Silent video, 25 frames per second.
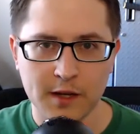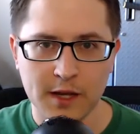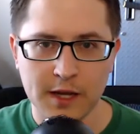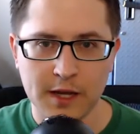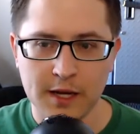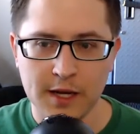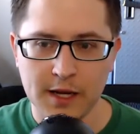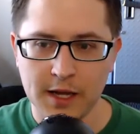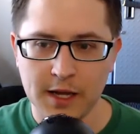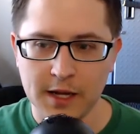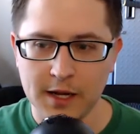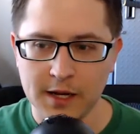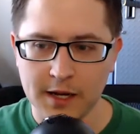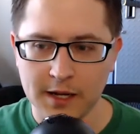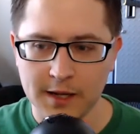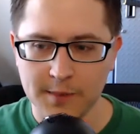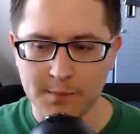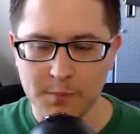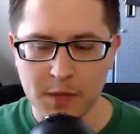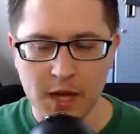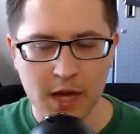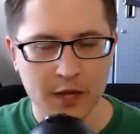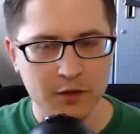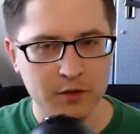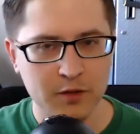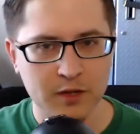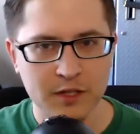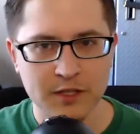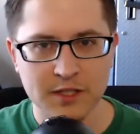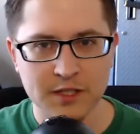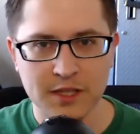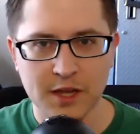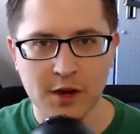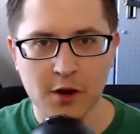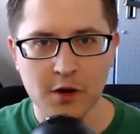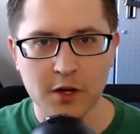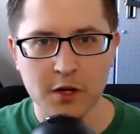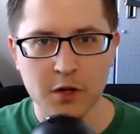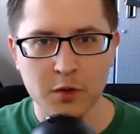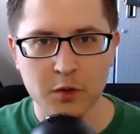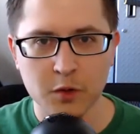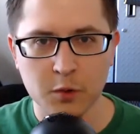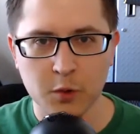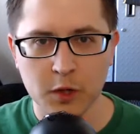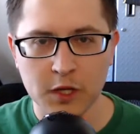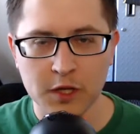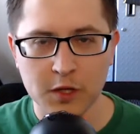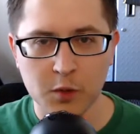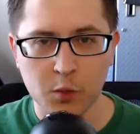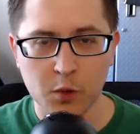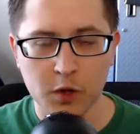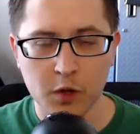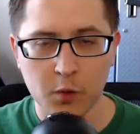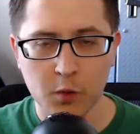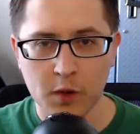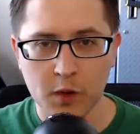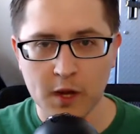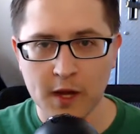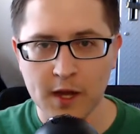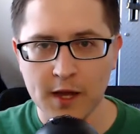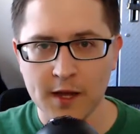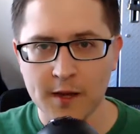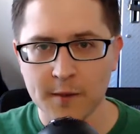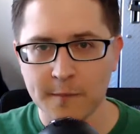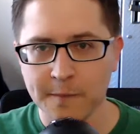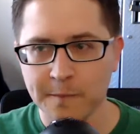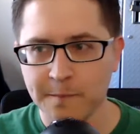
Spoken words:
And again, not trying to scare anyone away,